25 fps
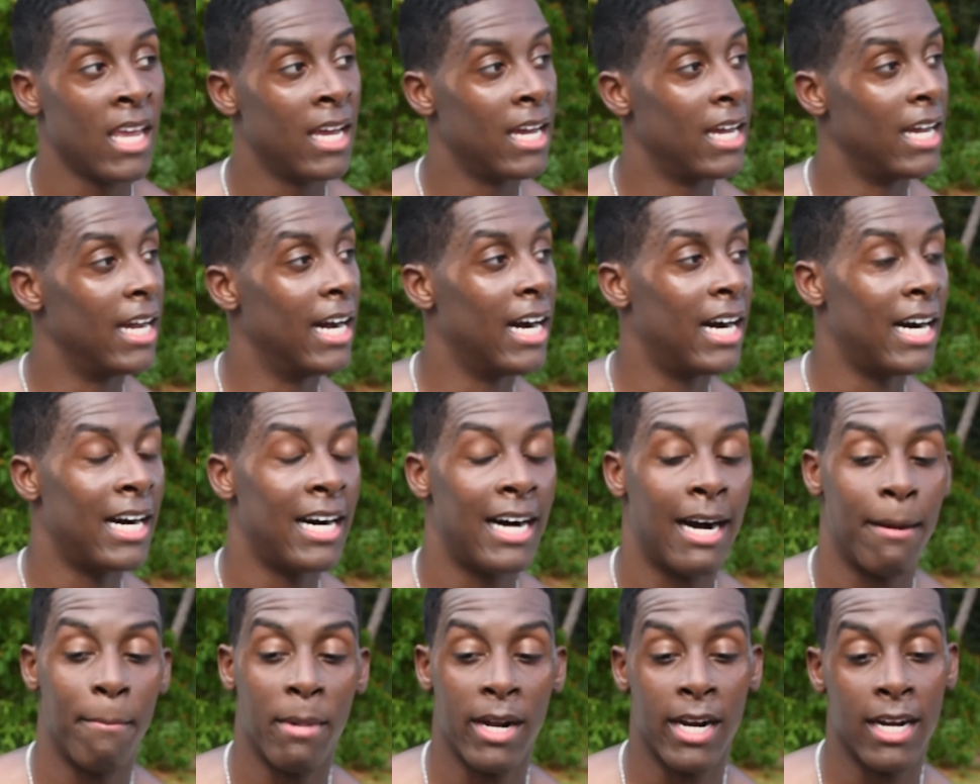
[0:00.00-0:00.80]
yeah,
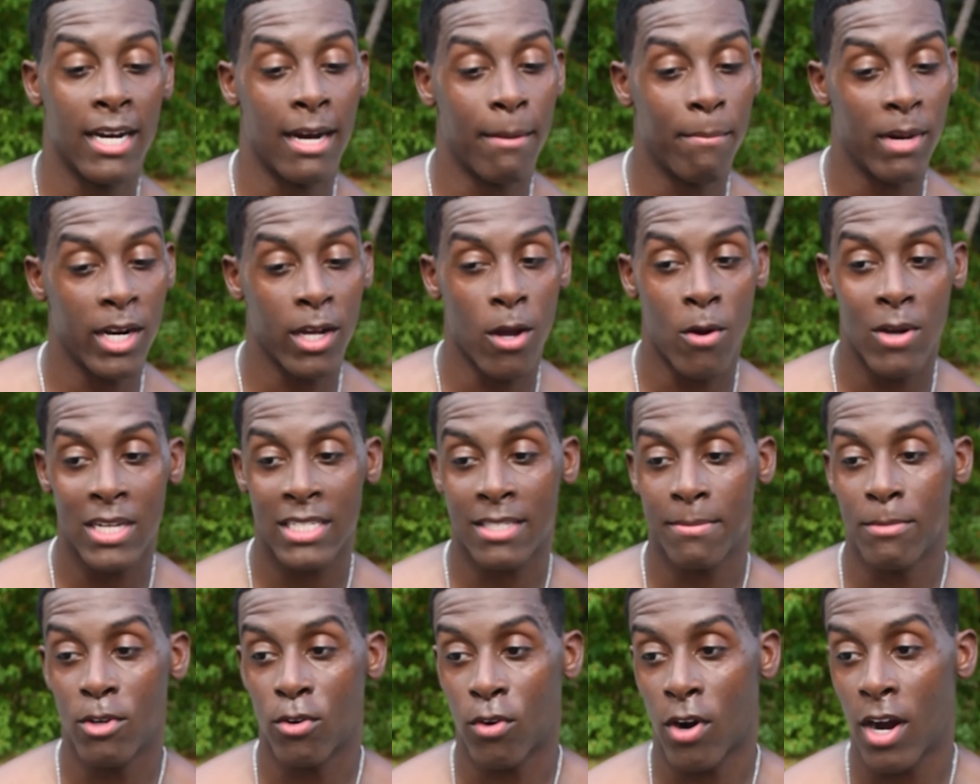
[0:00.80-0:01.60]
I'm gonna go get
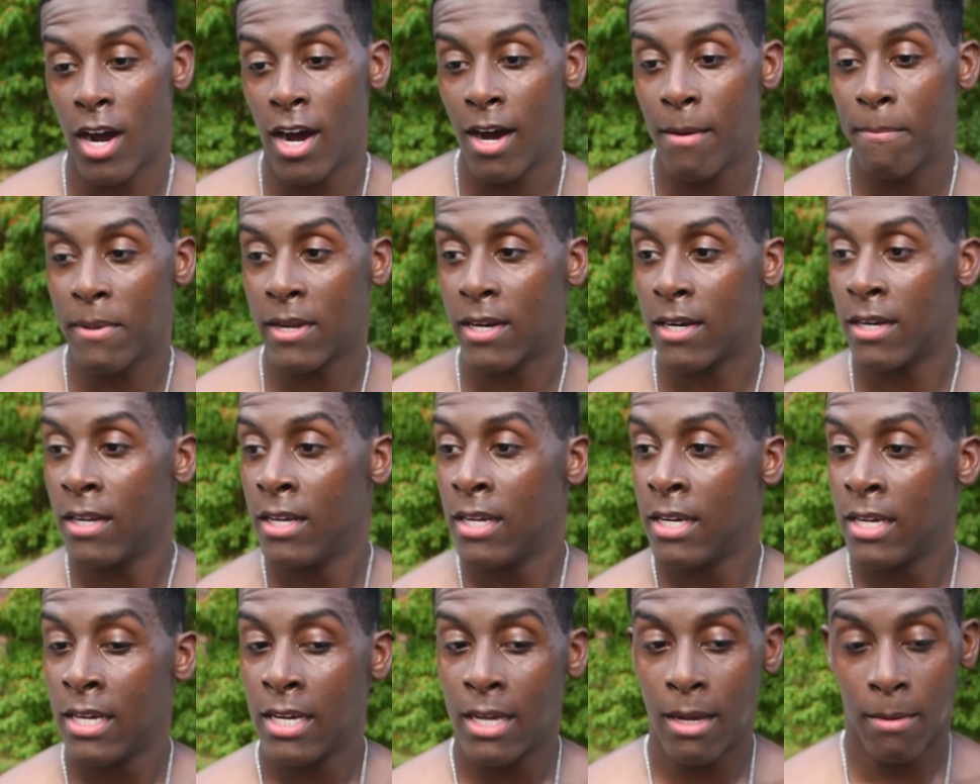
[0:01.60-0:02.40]
some grub, and
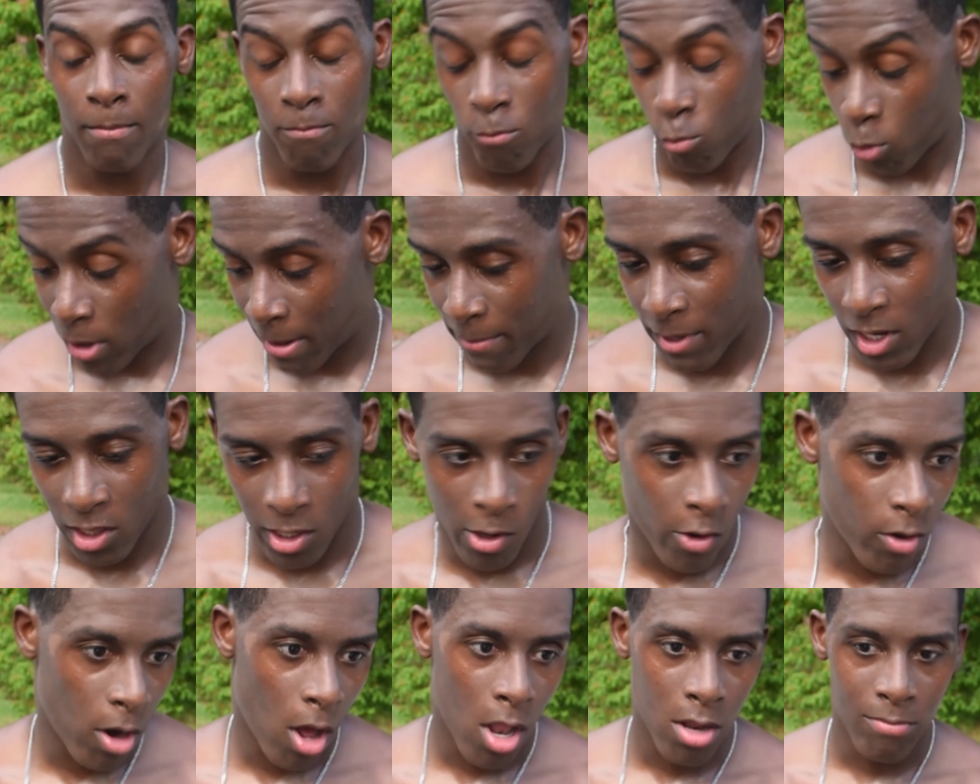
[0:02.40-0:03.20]
I'm gonna
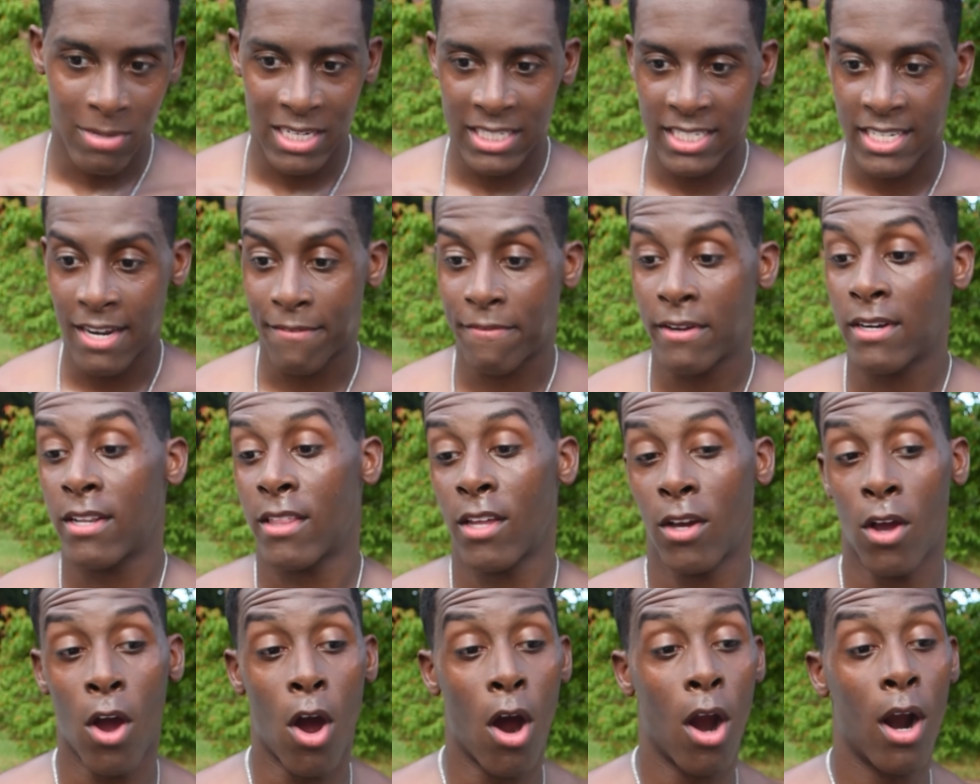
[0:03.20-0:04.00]
load all of my stuff into the
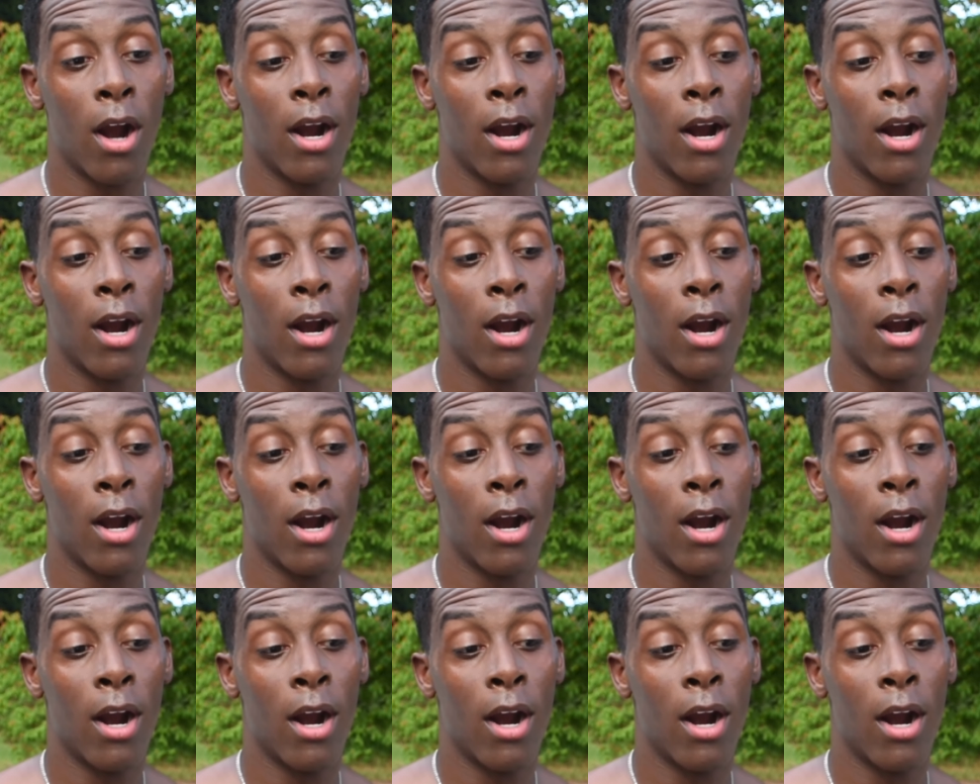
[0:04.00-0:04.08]
car.